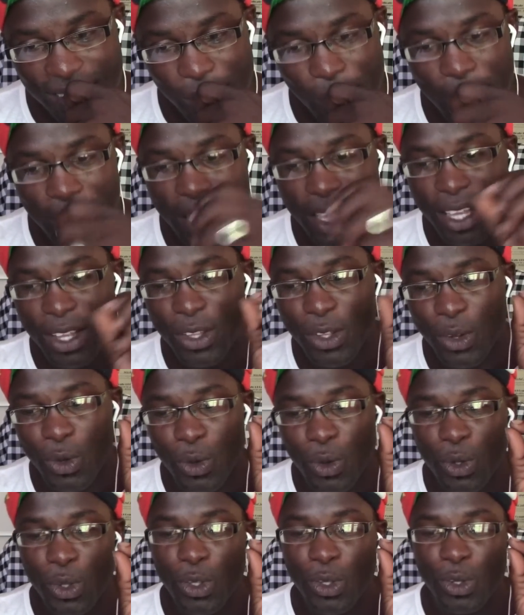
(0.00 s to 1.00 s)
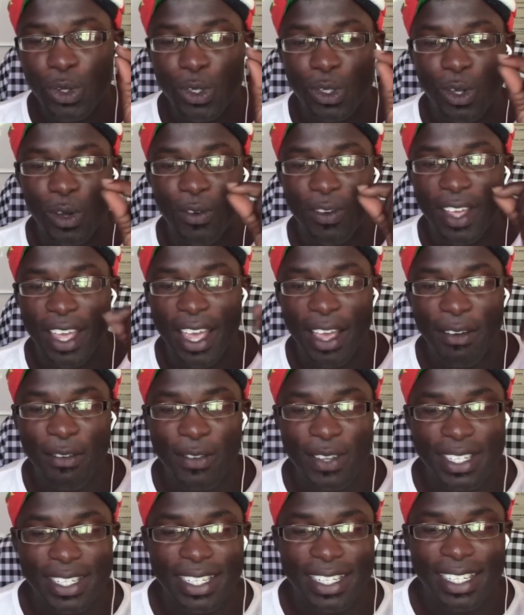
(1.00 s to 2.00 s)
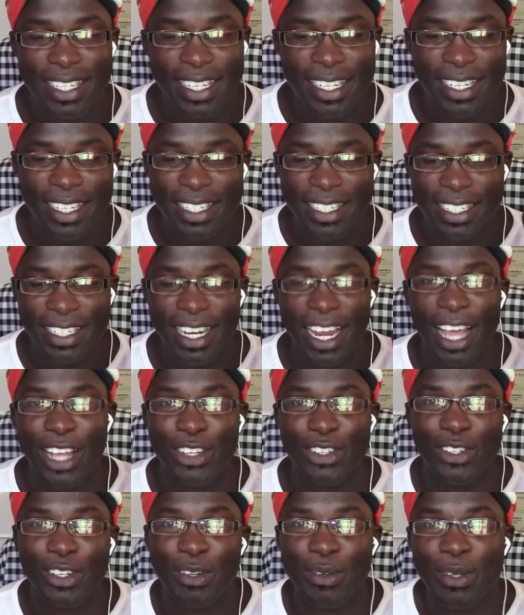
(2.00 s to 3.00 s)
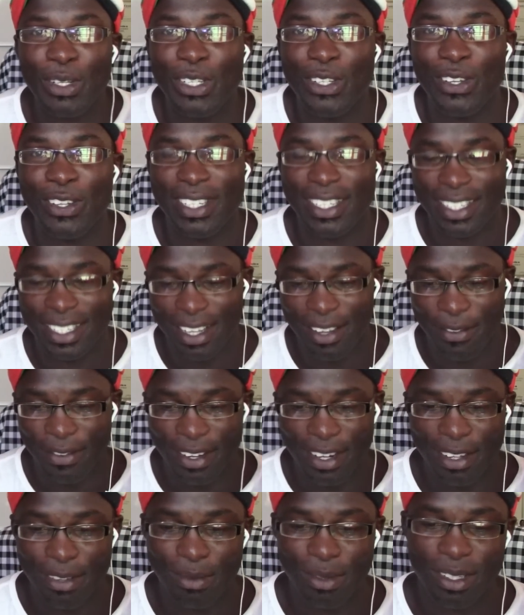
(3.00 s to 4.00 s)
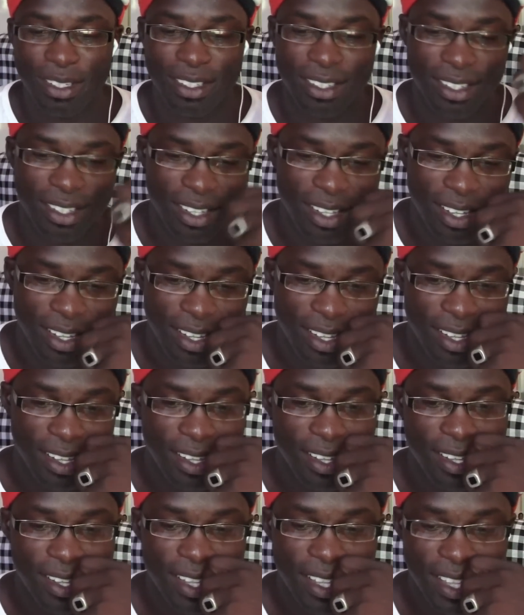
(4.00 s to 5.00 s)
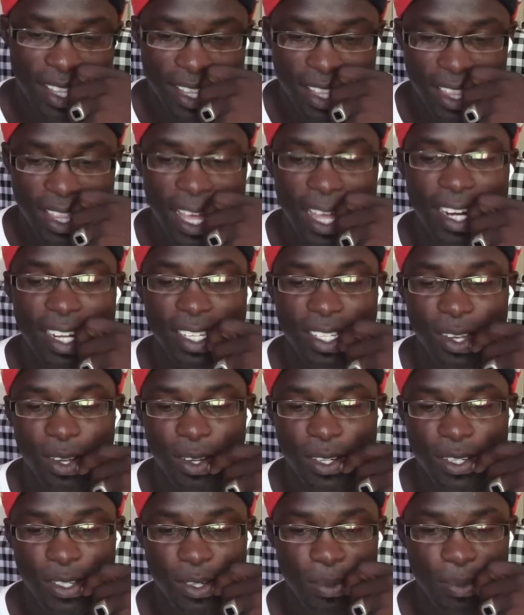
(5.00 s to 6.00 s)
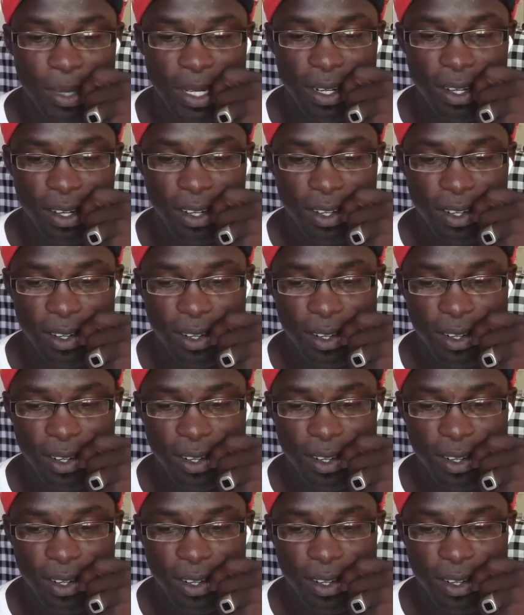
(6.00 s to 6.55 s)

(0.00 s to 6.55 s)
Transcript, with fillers: Making good use of every single natural resource available. That is how it should be done.